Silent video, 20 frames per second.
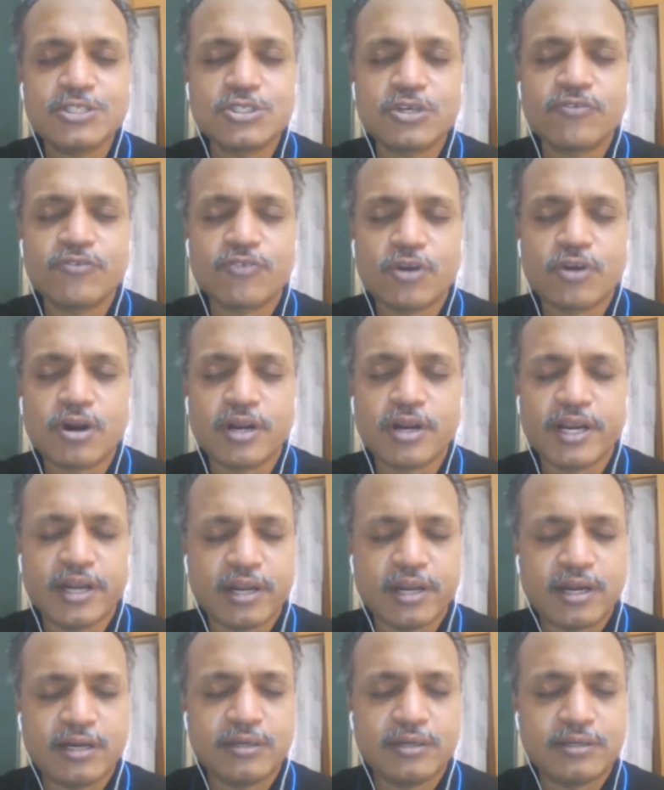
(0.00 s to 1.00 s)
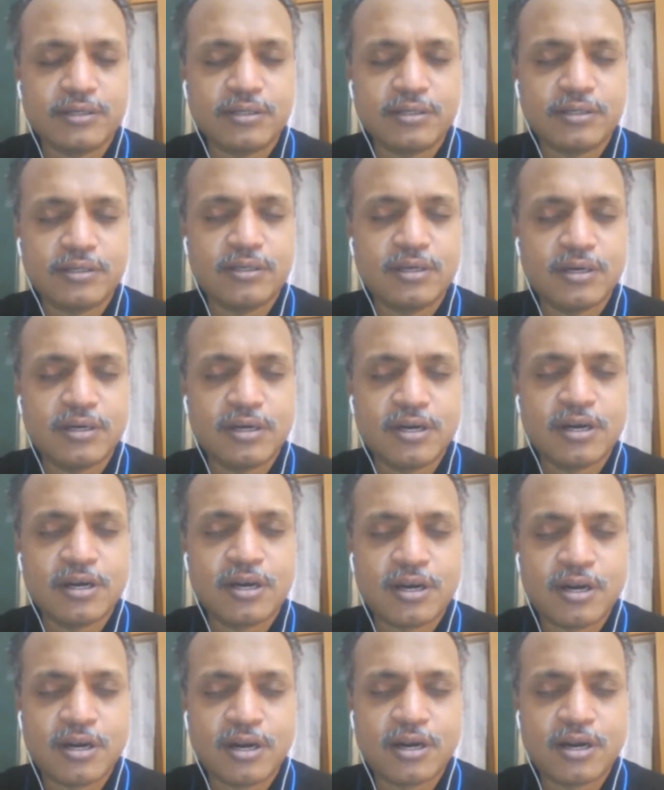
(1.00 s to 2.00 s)
give tons of raw data,
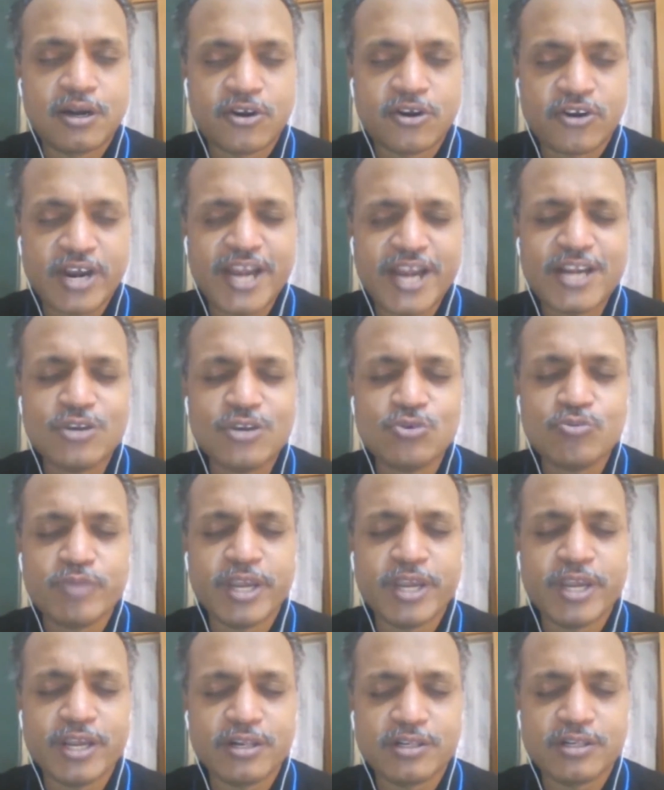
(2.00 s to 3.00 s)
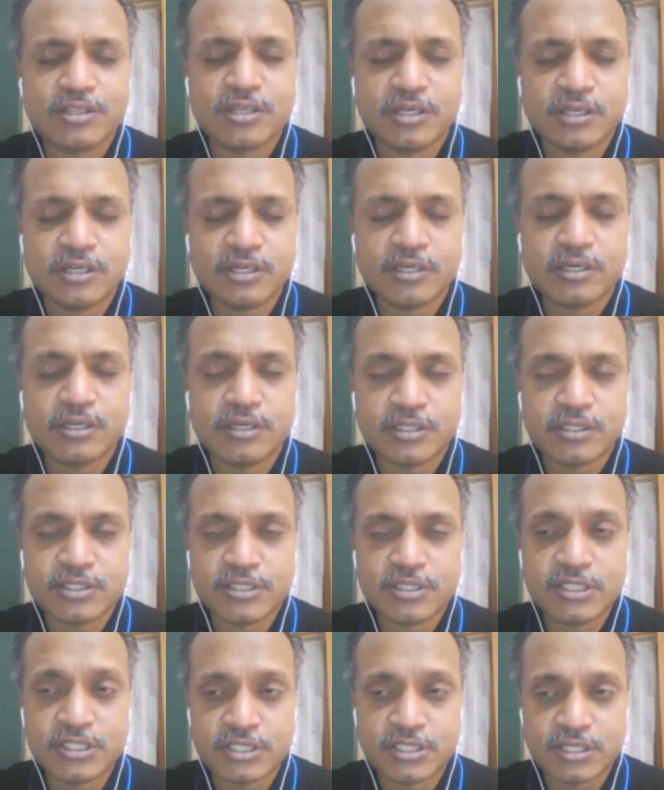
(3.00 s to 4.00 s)
try to make
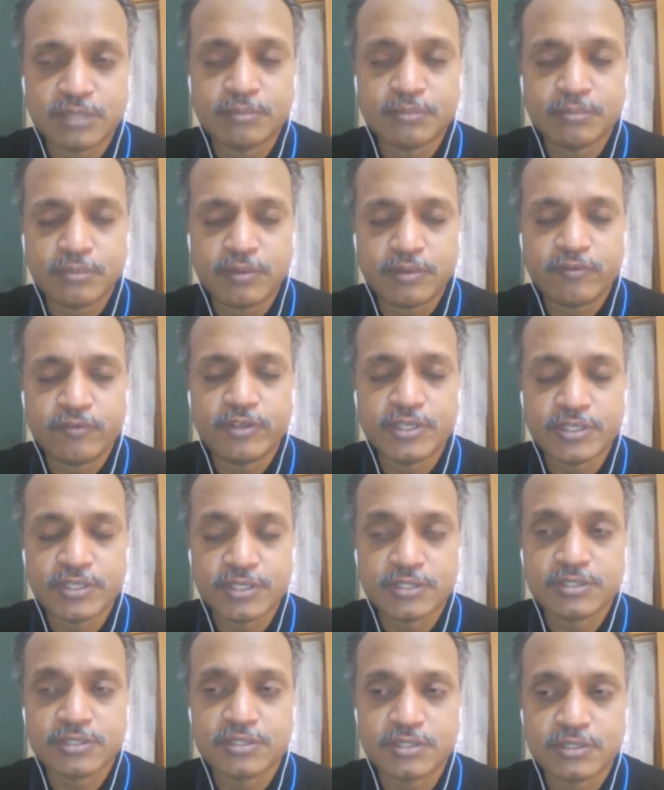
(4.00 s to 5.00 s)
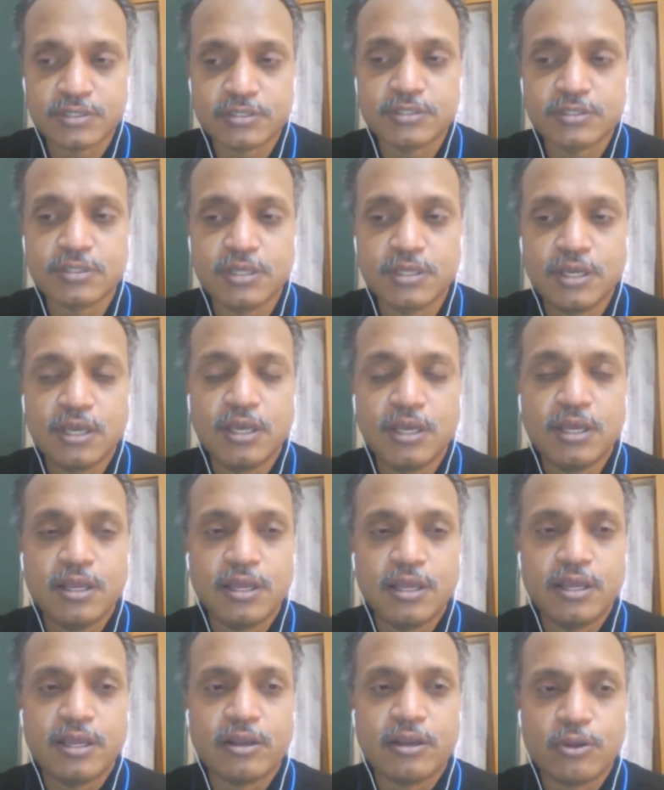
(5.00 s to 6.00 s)
the system, which
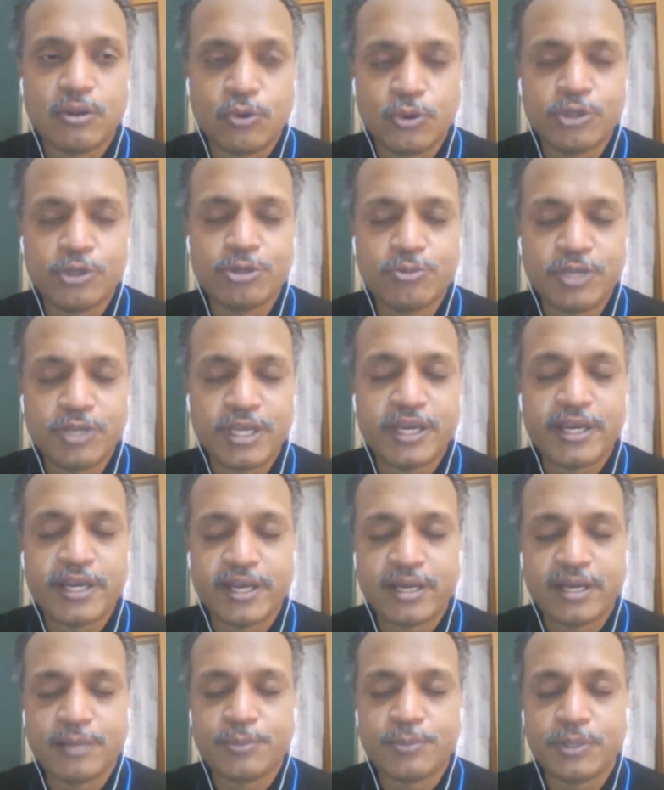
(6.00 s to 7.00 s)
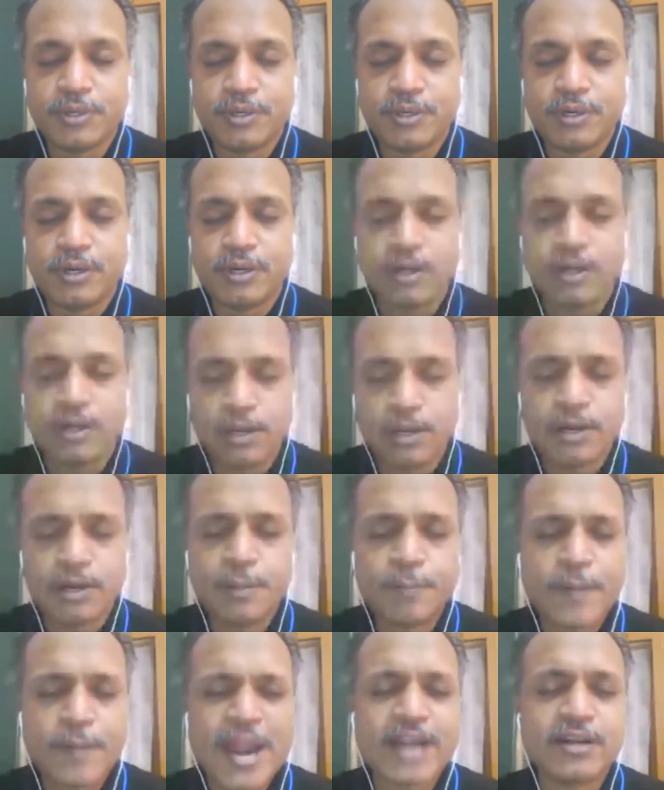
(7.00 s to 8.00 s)
is going to be
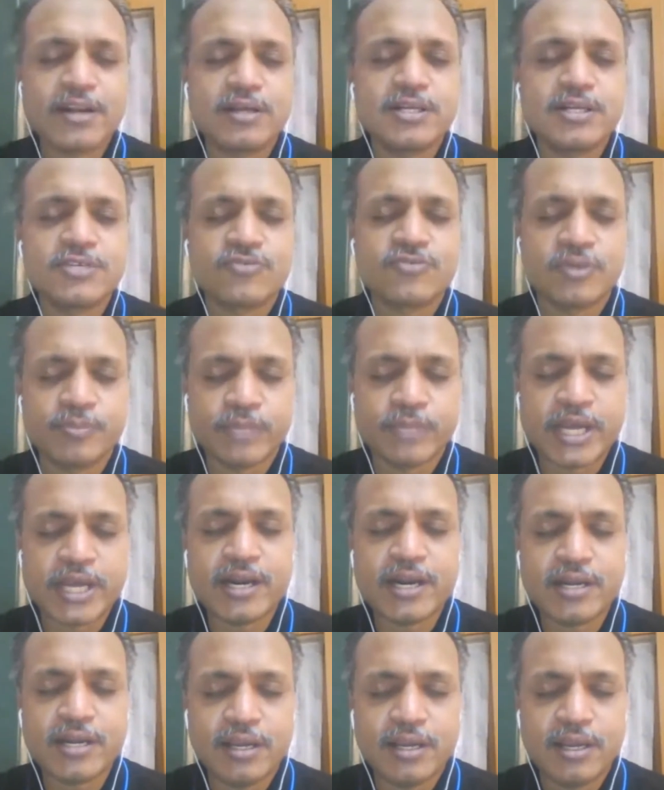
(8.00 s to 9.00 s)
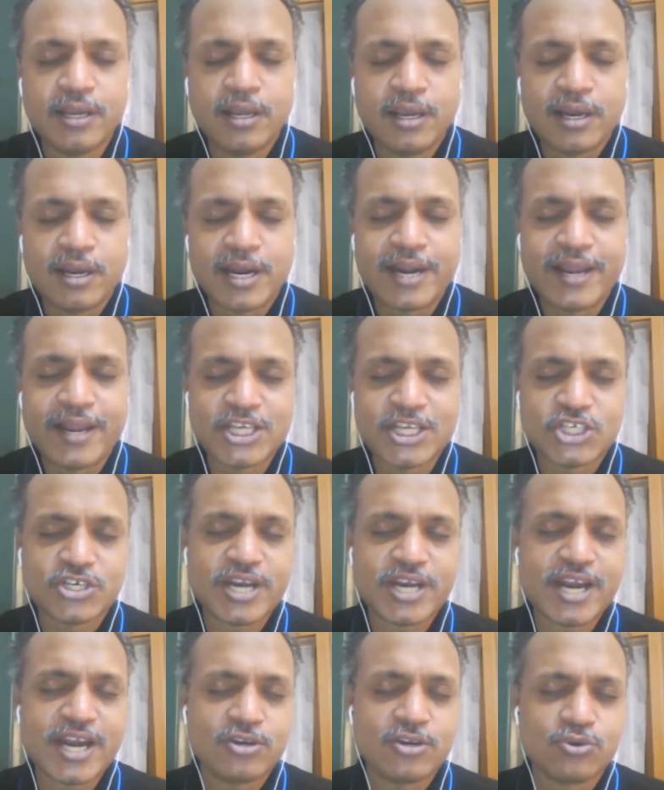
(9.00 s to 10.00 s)
enabled, learn patterns from that,
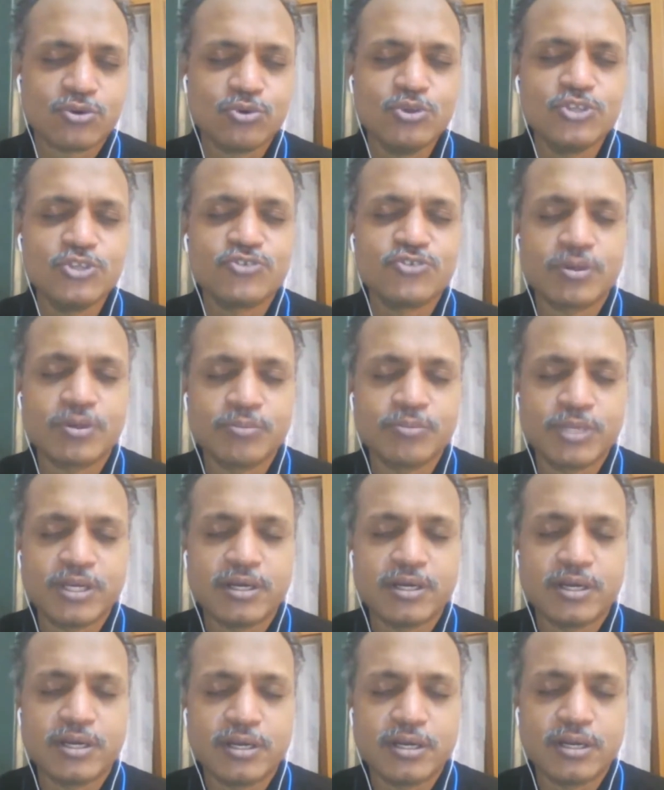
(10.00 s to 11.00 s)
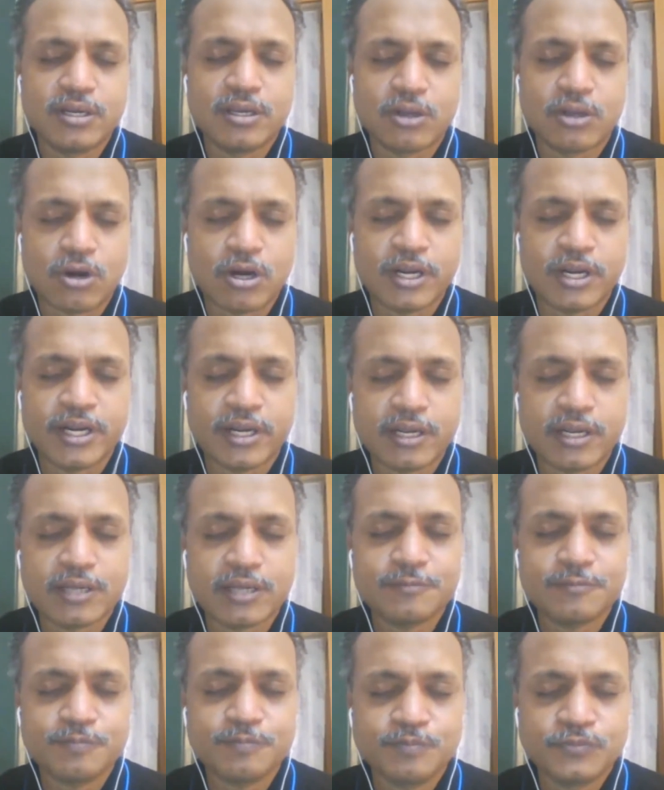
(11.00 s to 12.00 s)
and extract rules from the
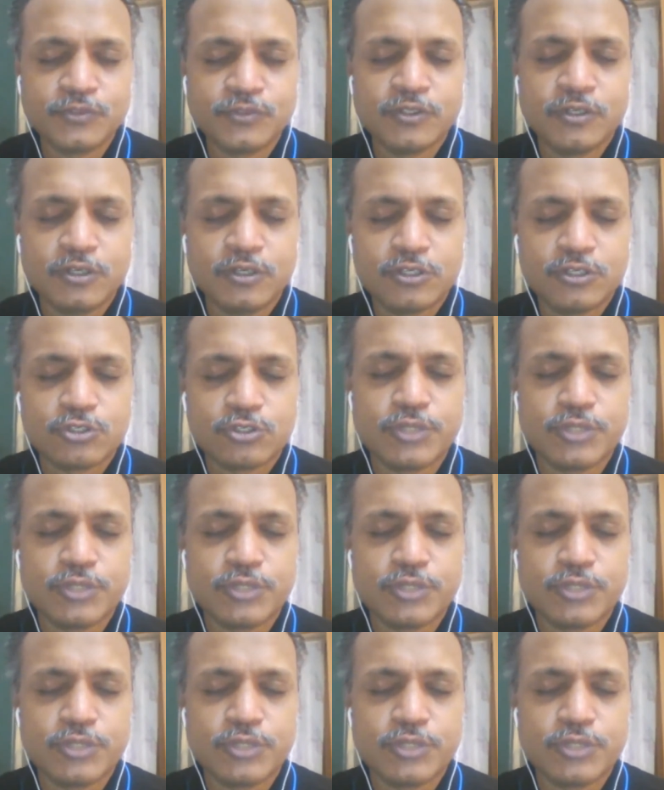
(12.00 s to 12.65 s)
raw data